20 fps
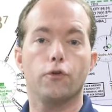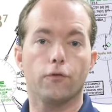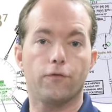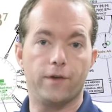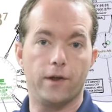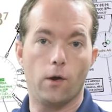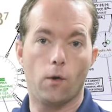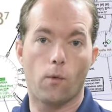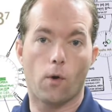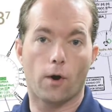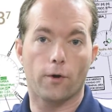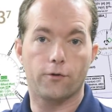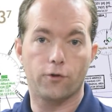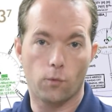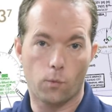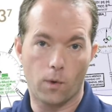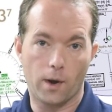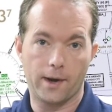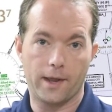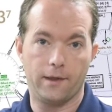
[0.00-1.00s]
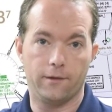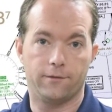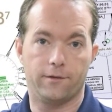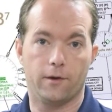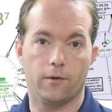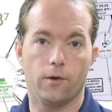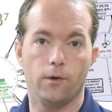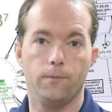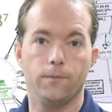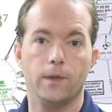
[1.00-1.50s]
your V O R to one eighty,
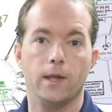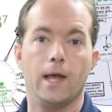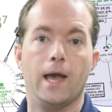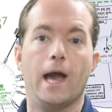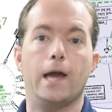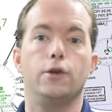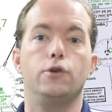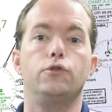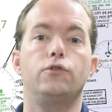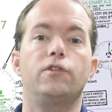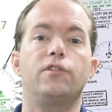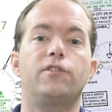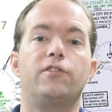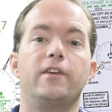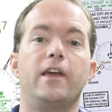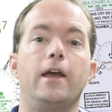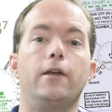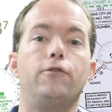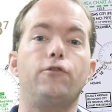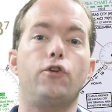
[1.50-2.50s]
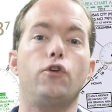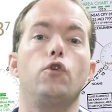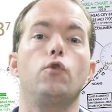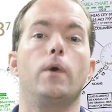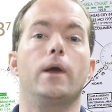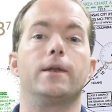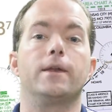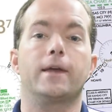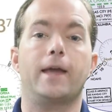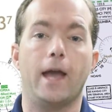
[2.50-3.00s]
and you should see a two
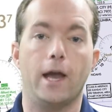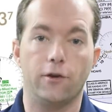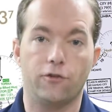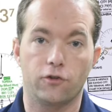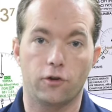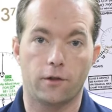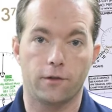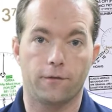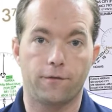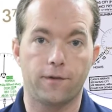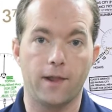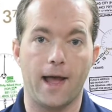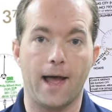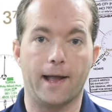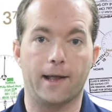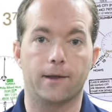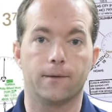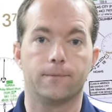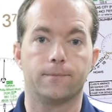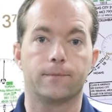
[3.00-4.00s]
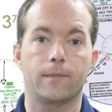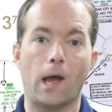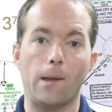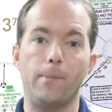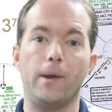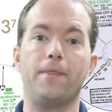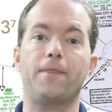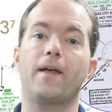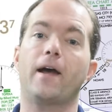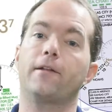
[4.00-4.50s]
indication on the flag. I
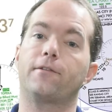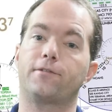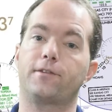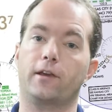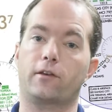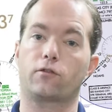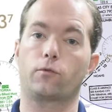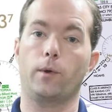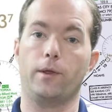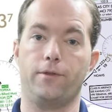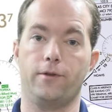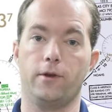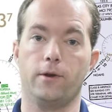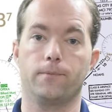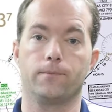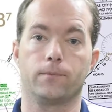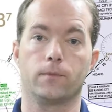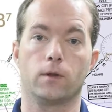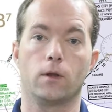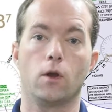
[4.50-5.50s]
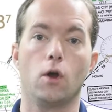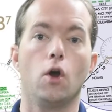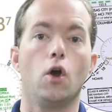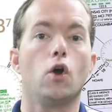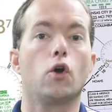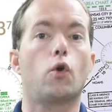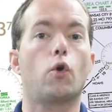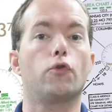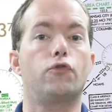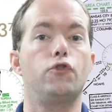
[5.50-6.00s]
bet that sticks with you.
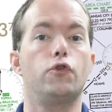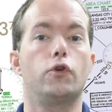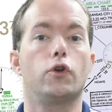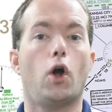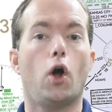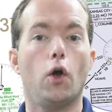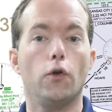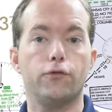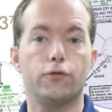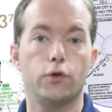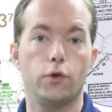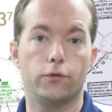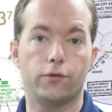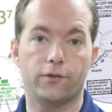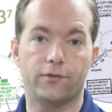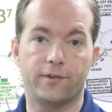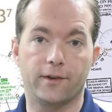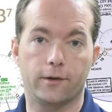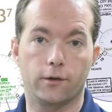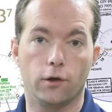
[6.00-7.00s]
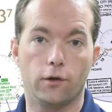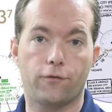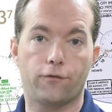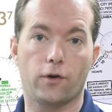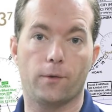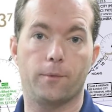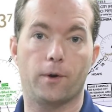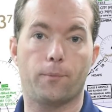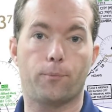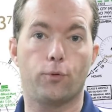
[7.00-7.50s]
Of course, you could also use a signal
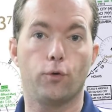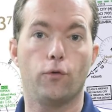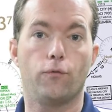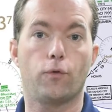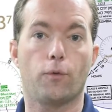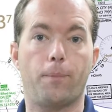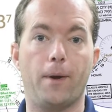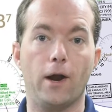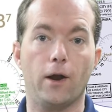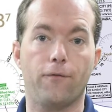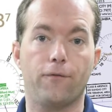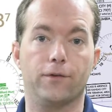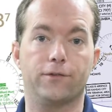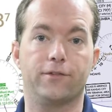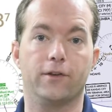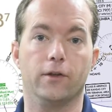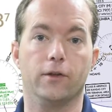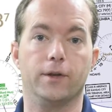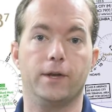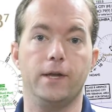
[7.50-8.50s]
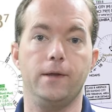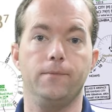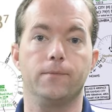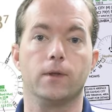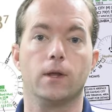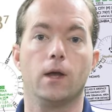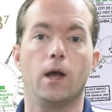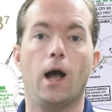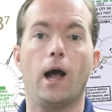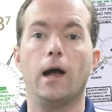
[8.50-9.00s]
from an approved repair facility,
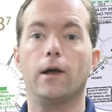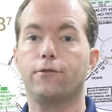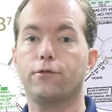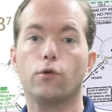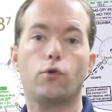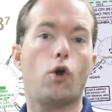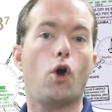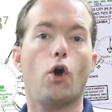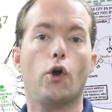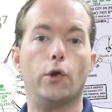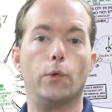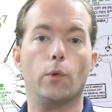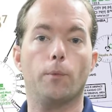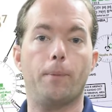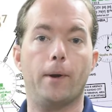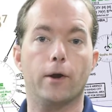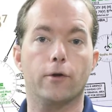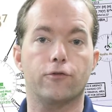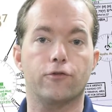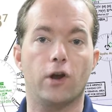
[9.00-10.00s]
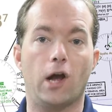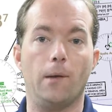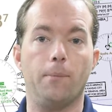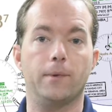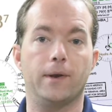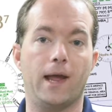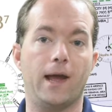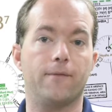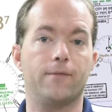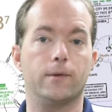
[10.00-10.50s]
Uh, so call your repair shop
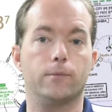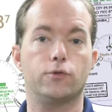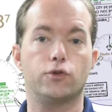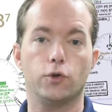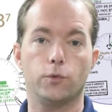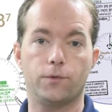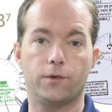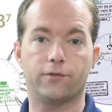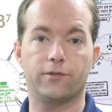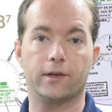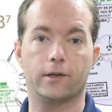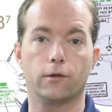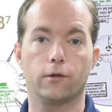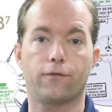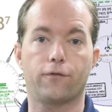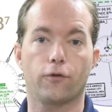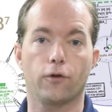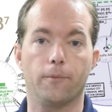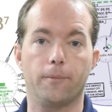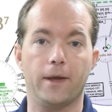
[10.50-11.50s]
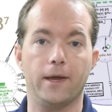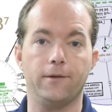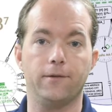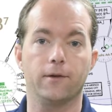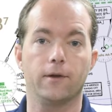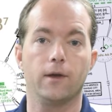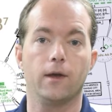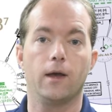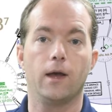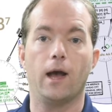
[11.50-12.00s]
and have them shoot the signal for a bit
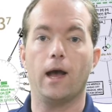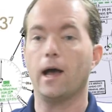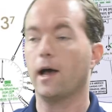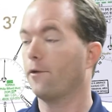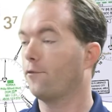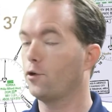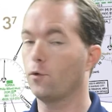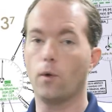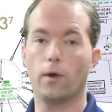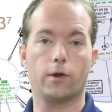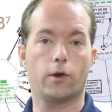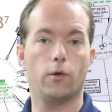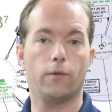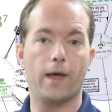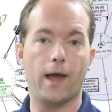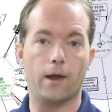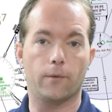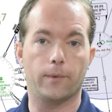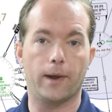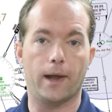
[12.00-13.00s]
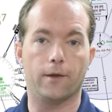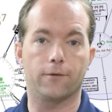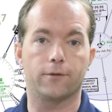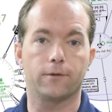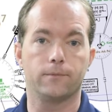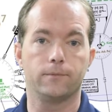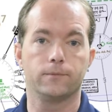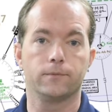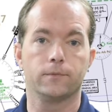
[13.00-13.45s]
uh, if you want to go that route.